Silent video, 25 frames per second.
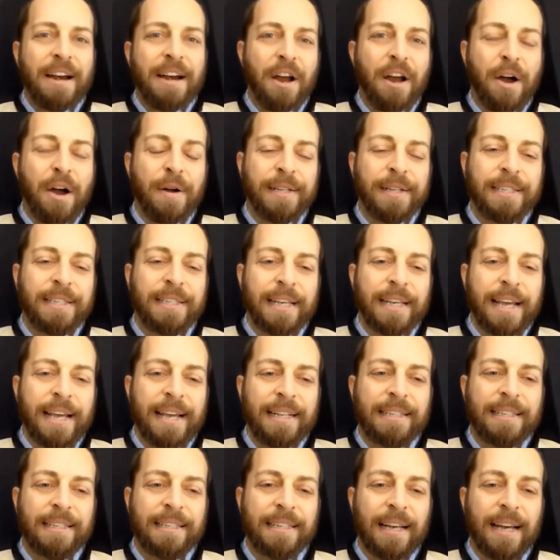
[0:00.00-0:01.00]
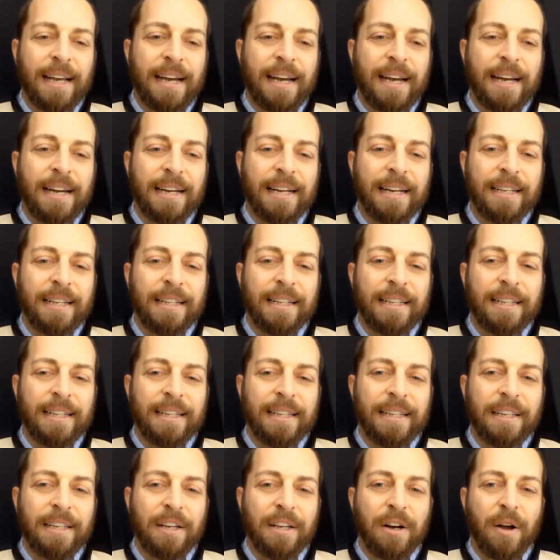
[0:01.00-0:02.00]
no, it's
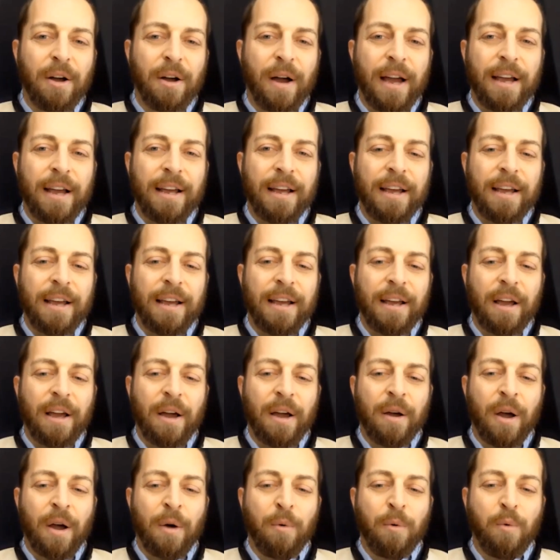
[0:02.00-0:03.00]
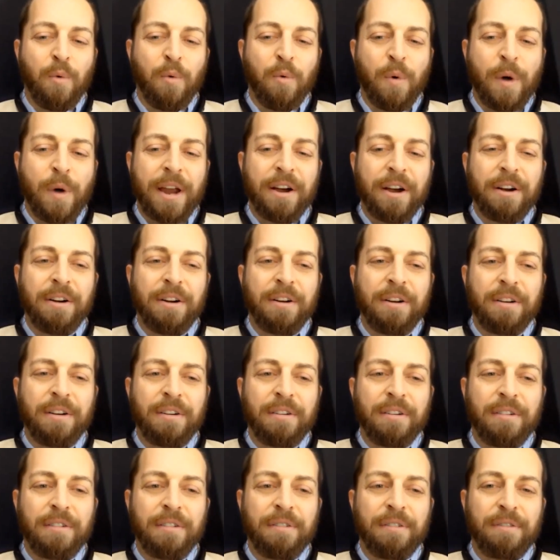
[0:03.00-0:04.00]
you know, a weird,
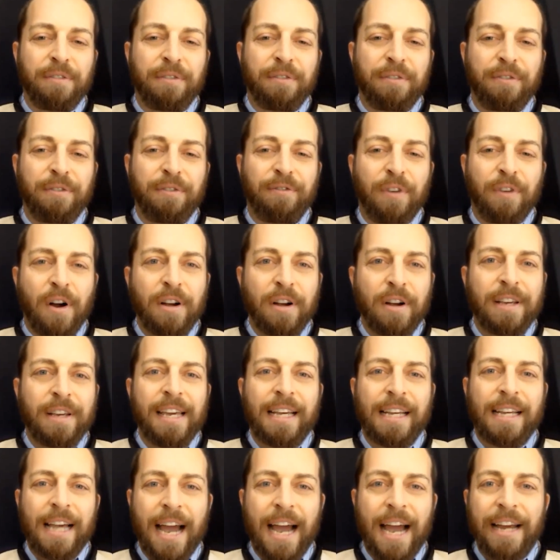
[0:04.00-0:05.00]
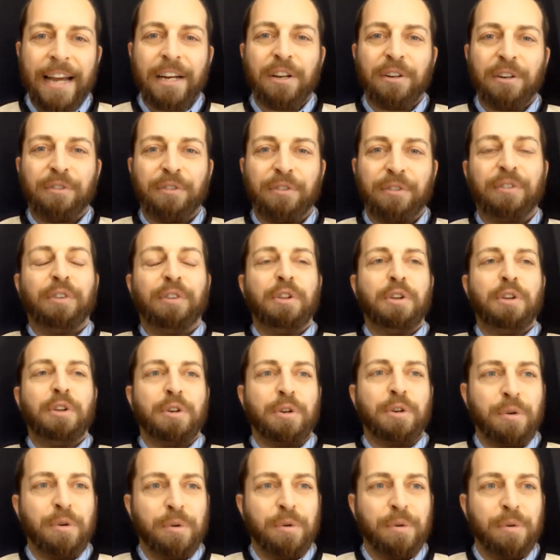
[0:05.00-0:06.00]
funky kind of
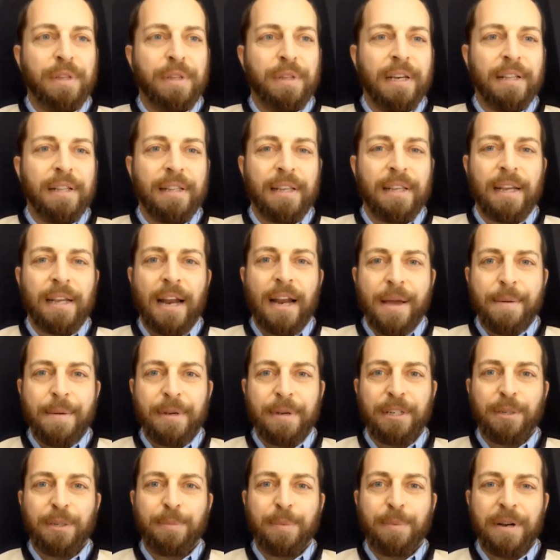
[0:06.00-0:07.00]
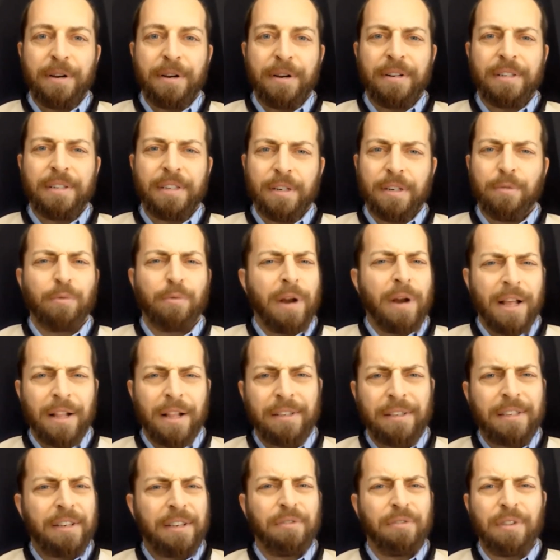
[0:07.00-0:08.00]
flu that I'm experiencing.
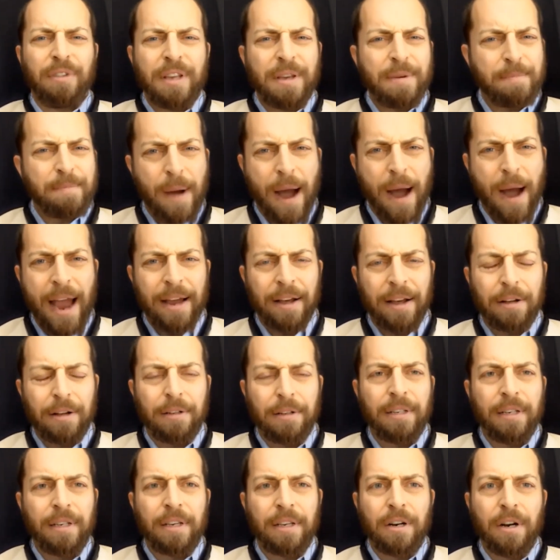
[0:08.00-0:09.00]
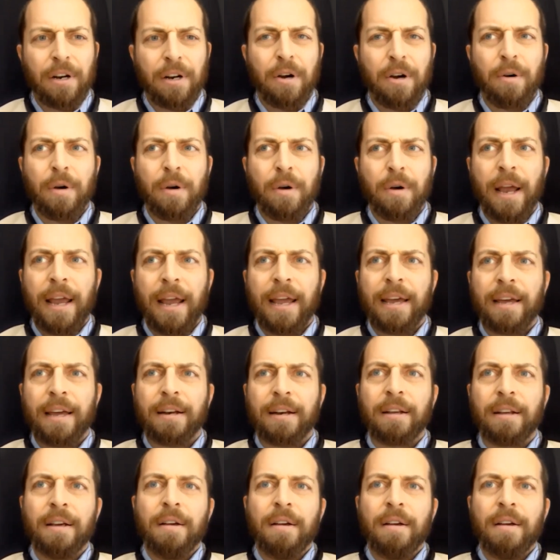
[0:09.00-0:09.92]
Relatively mild, you know, and